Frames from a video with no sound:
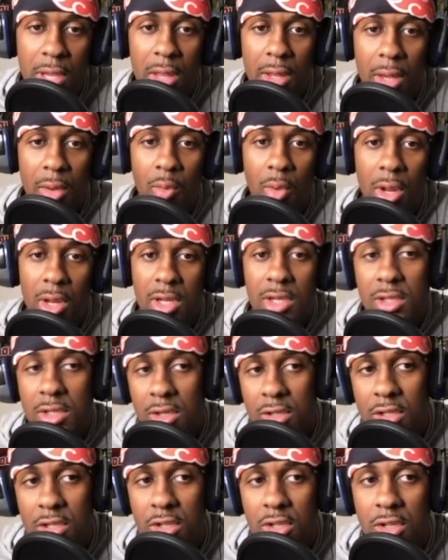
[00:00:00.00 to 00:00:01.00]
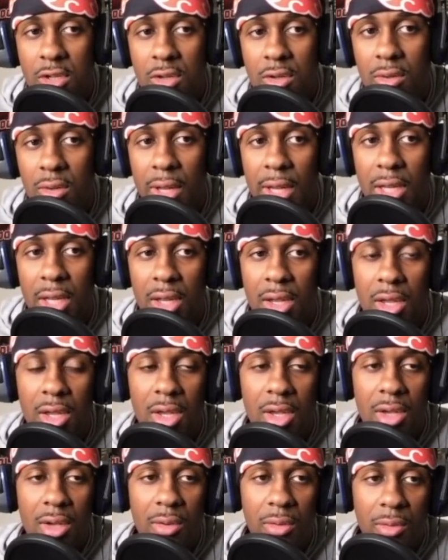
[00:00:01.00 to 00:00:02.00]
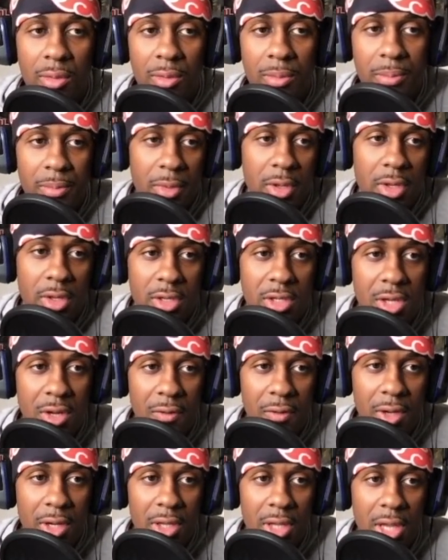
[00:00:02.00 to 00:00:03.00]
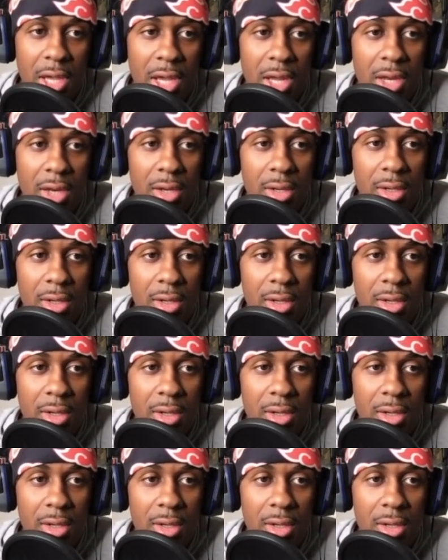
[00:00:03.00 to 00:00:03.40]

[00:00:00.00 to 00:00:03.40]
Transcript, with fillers: Like, what is there to do? Like, stuff like that.